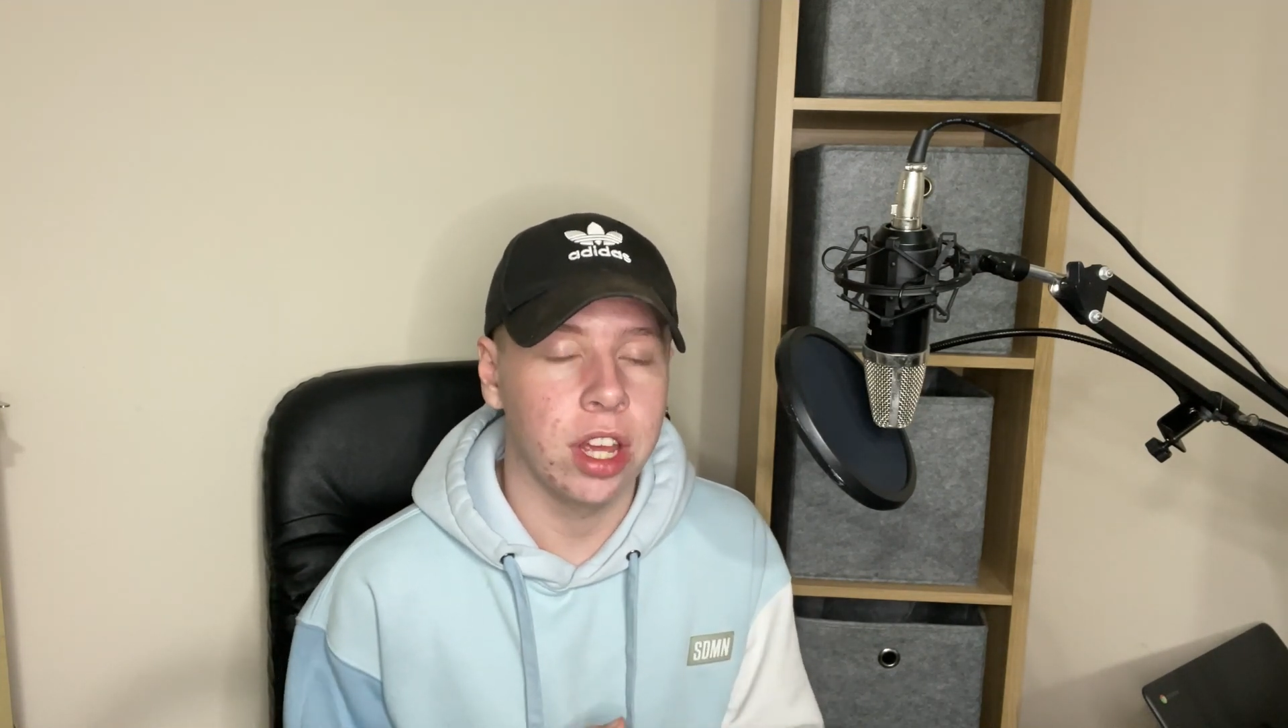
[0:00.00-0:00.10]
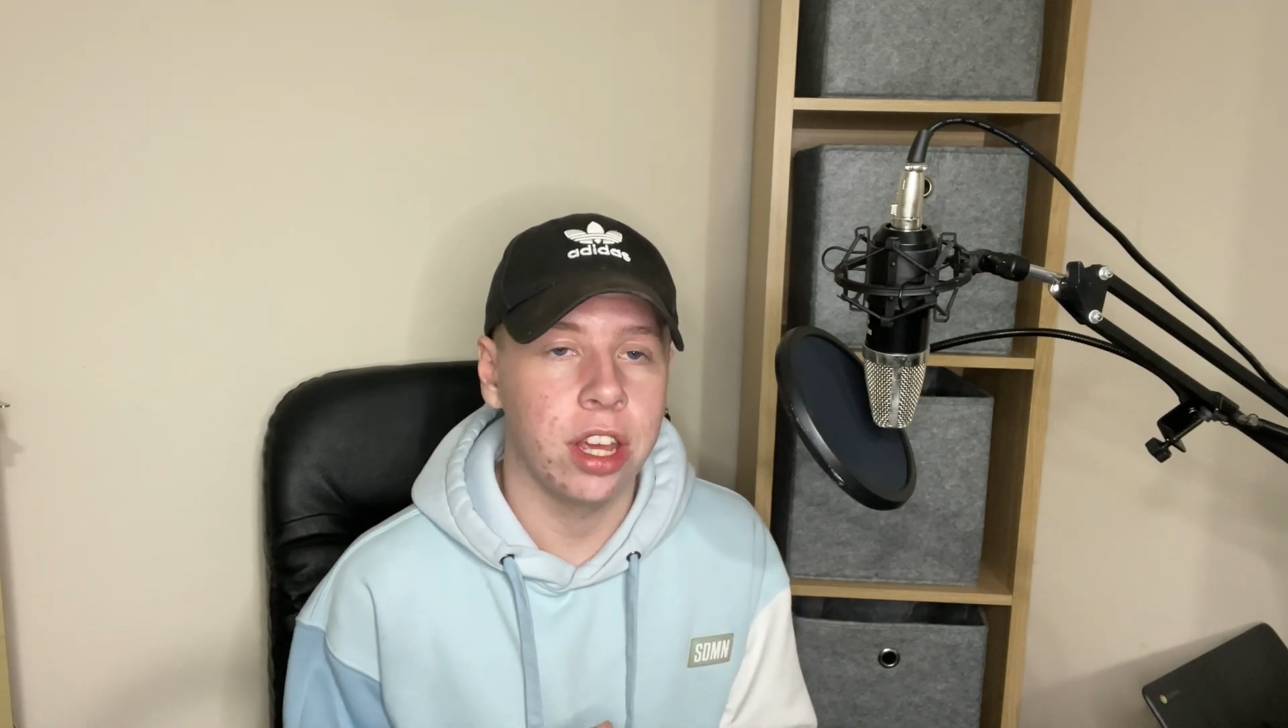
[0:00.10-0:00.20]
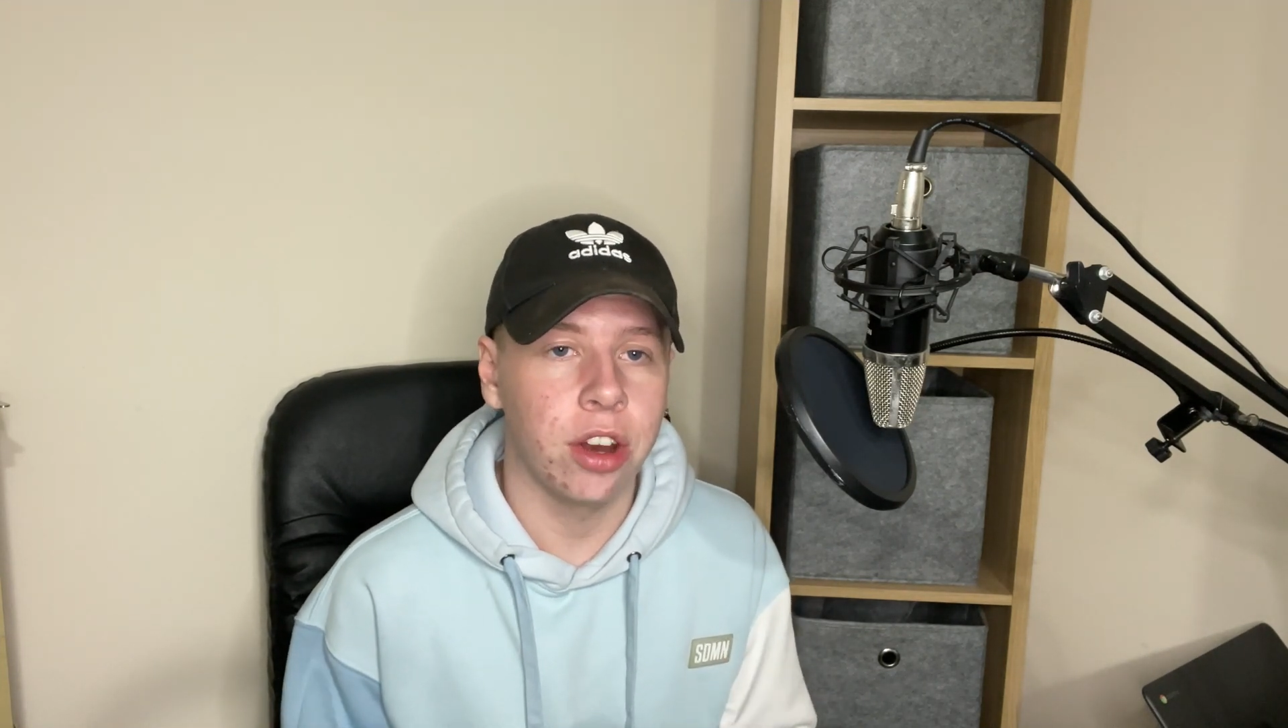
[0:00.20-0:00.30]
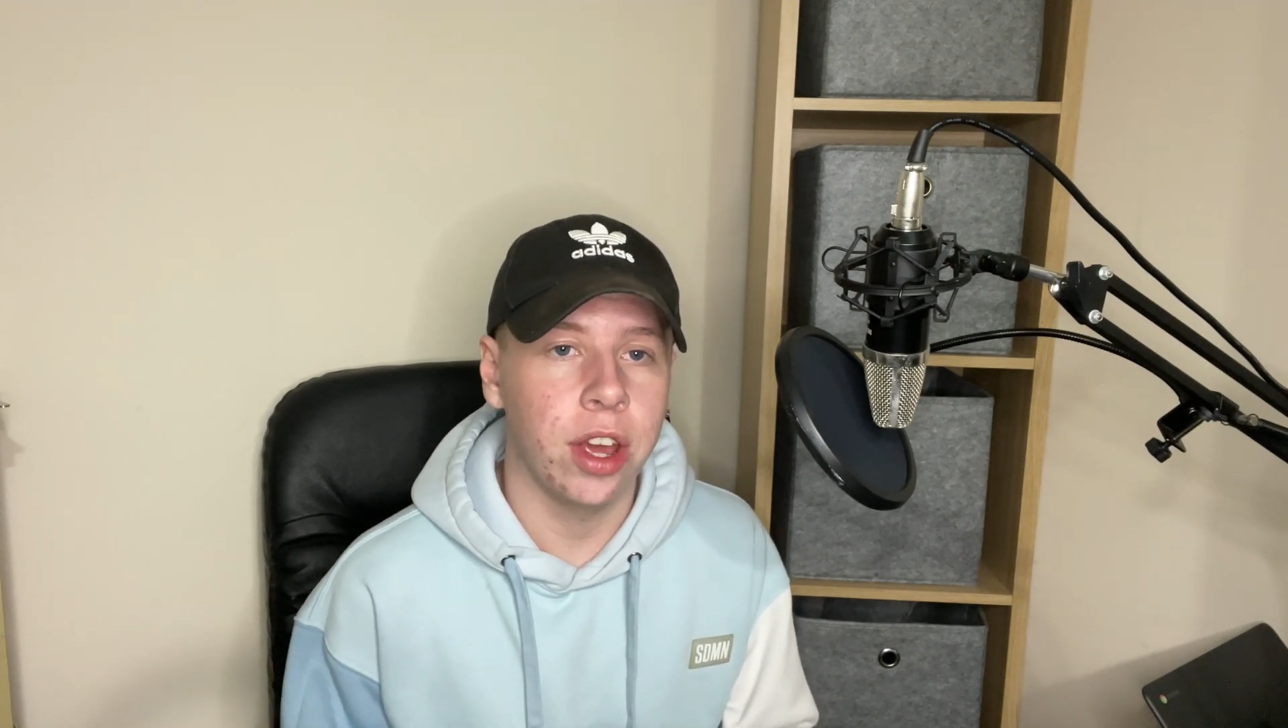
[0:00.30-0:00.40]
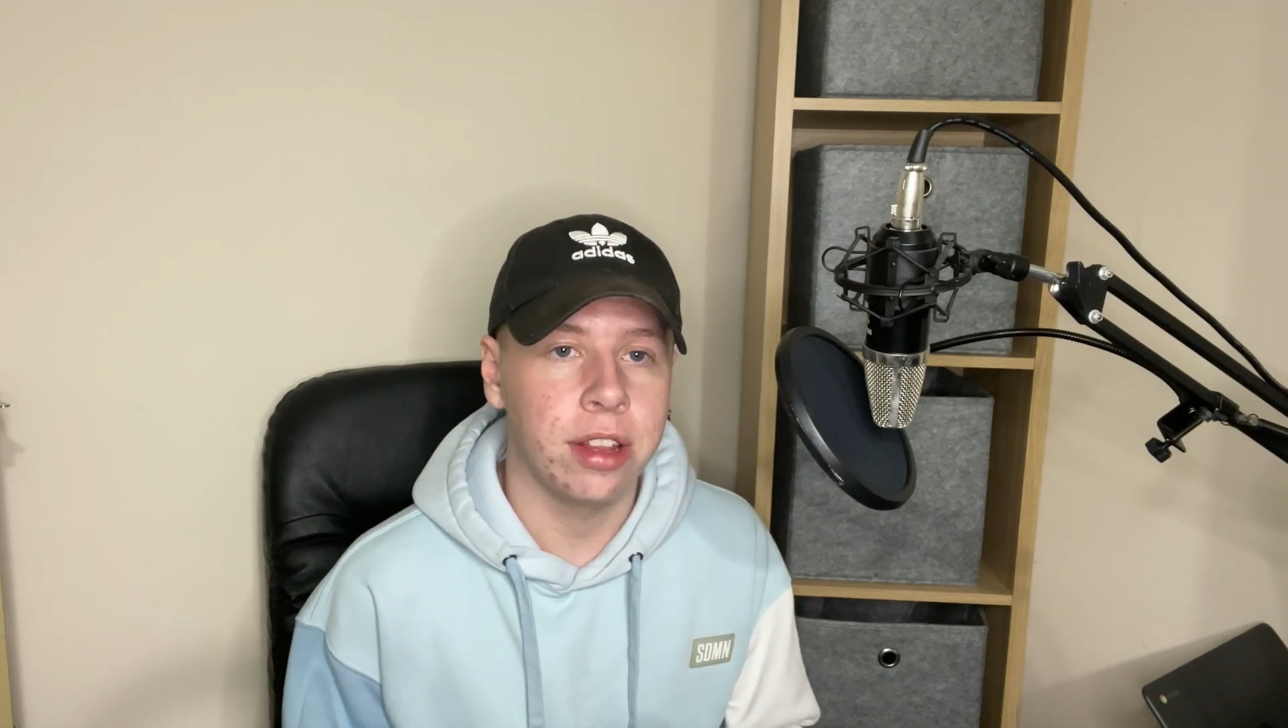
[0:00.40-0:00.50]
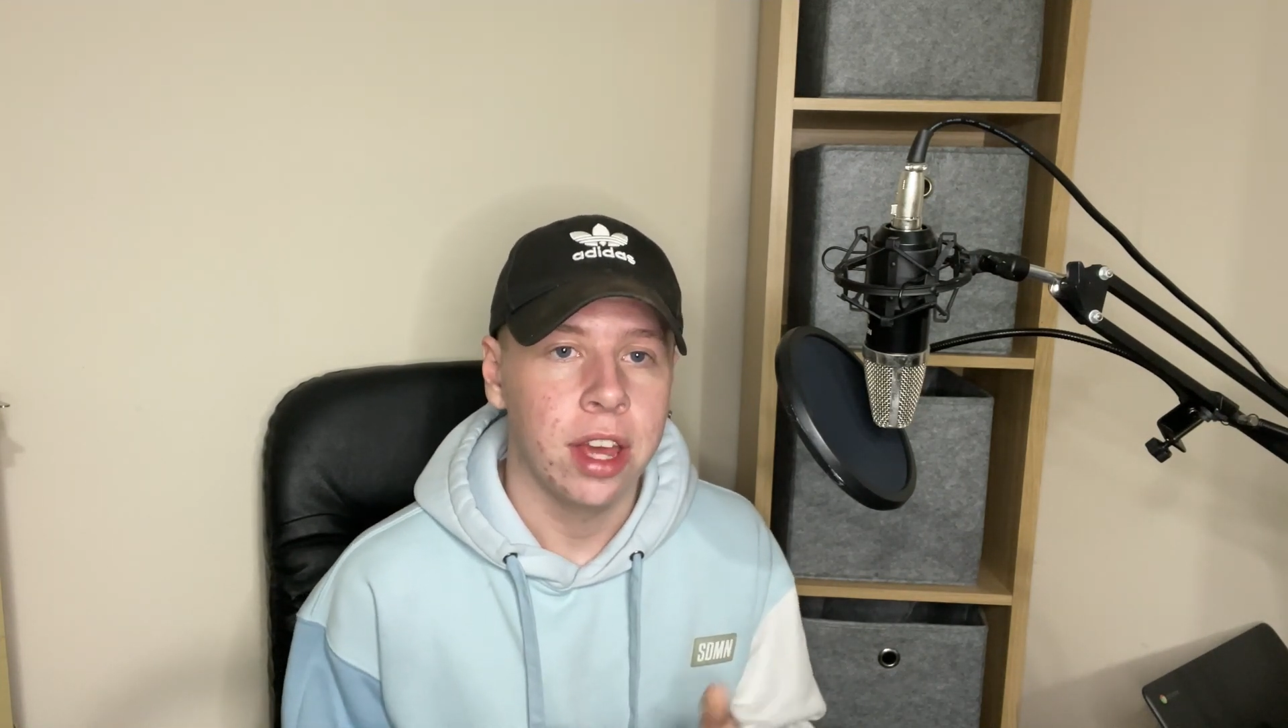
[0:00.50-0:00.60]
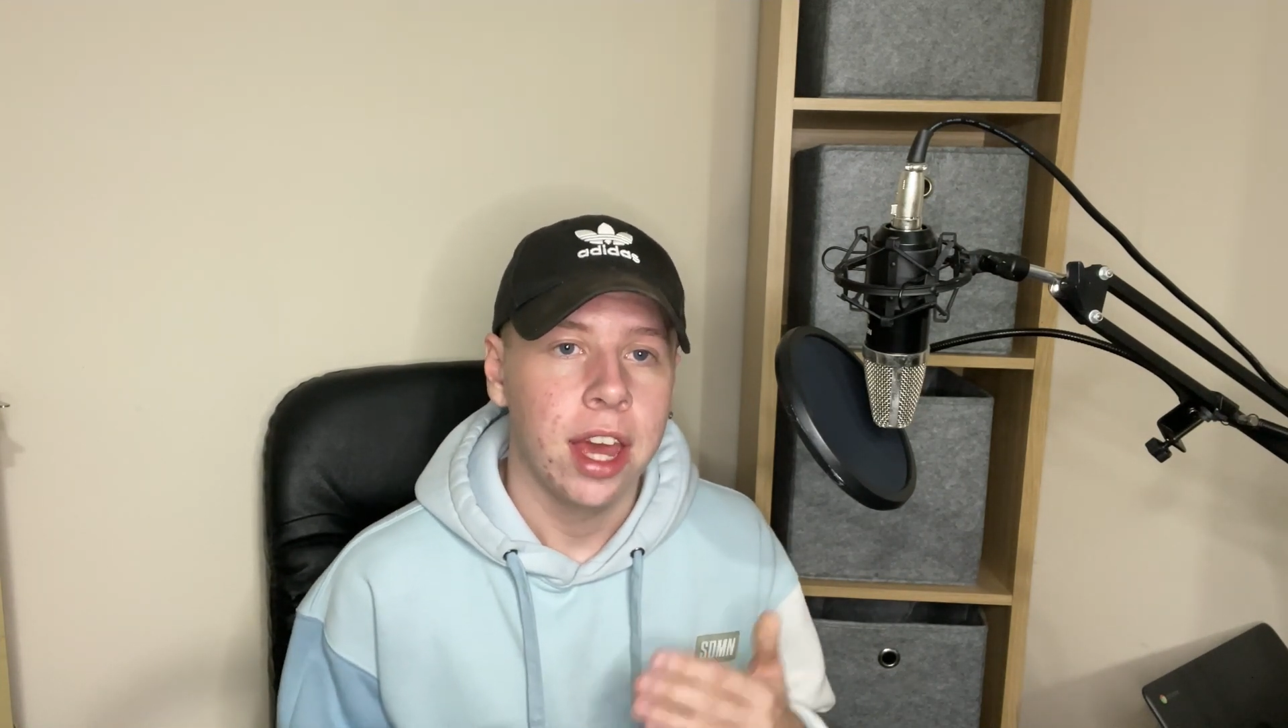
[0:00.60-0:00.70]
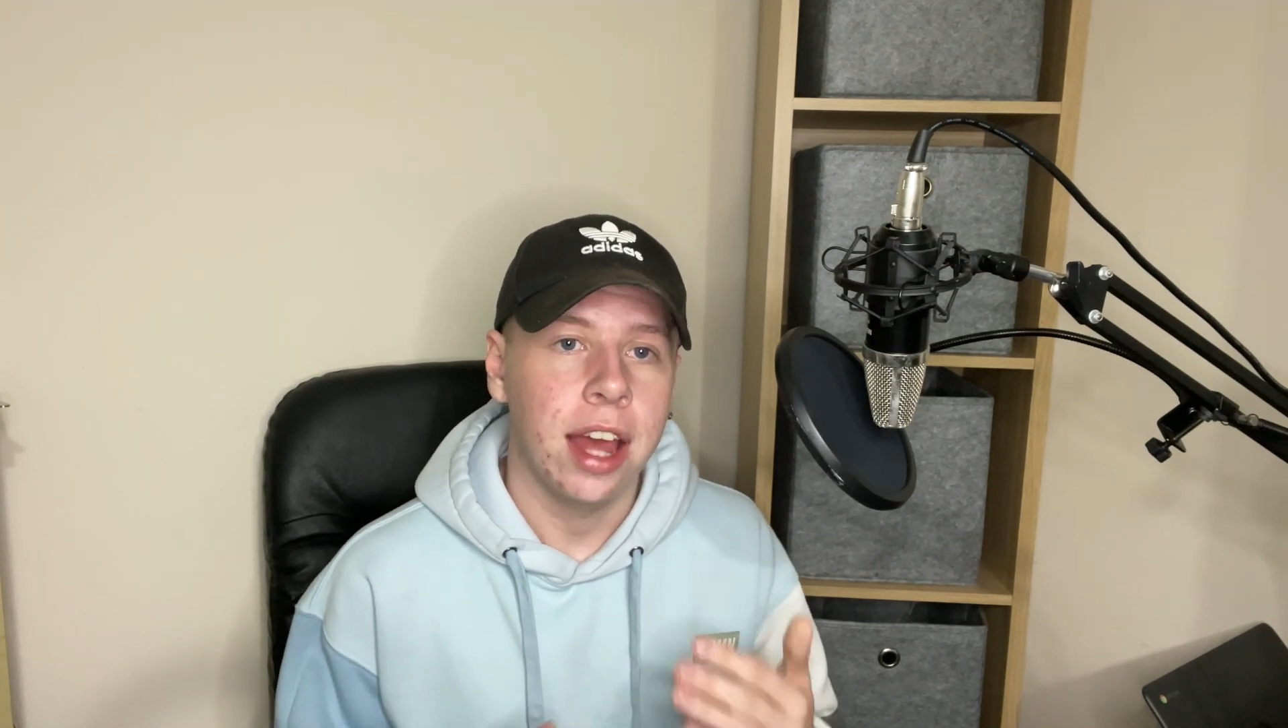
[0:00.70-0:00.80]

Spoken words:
it's